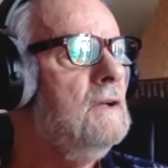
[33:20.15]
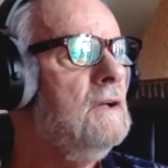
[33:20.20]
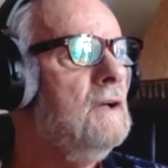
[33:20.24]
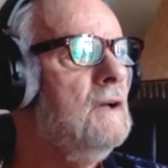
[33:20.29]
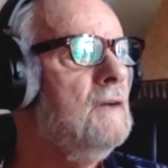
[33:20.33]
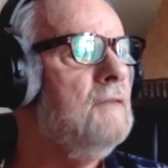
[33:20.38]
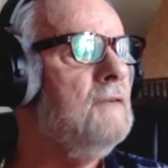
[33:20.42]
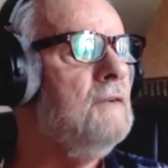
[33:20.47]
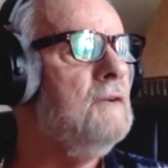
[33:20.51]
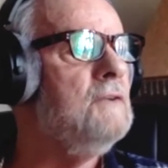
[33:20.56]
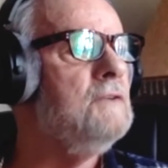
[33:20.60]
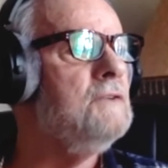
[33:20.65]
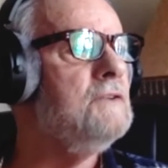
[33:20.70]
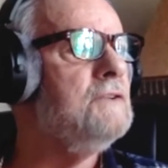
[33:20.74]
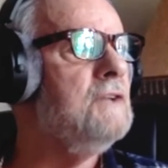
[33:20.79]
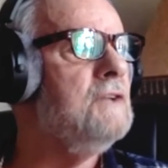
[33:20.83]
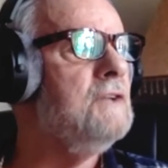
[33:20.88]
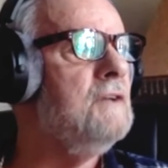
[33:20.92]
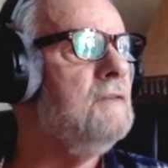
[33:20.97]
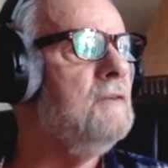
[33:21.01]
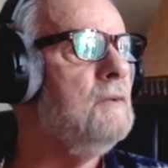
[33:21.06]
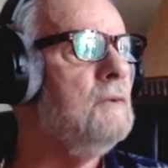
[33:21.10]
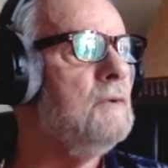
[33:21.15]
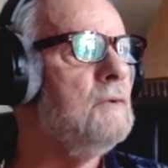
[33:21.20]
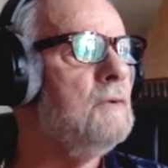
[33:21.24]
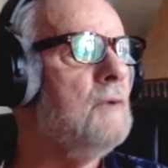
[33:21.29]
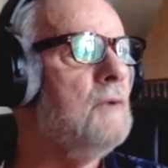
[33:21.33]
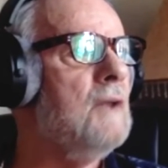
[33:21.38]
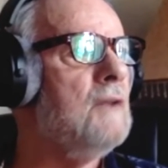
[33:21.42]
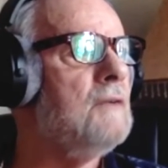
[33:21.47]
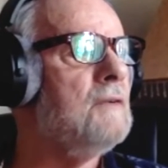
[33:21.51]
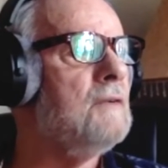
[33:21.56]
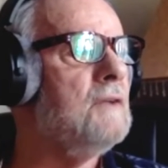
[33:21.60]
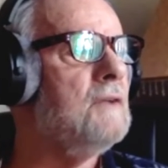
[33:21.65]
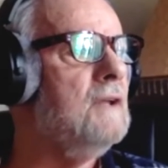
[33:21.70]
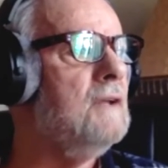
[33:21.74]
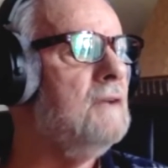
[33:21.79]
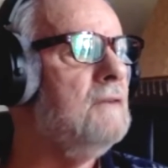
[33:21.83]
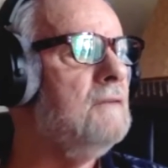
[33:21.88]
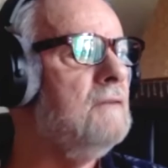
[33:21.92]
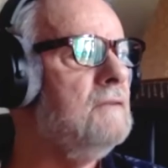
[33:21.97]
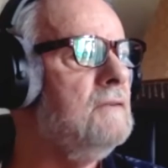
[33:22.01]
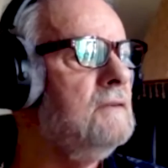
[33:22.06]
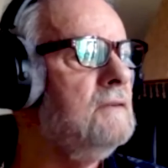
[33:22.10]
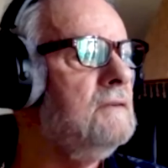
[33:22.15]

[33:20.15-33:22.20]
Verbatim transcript: a fugitive who would rather give,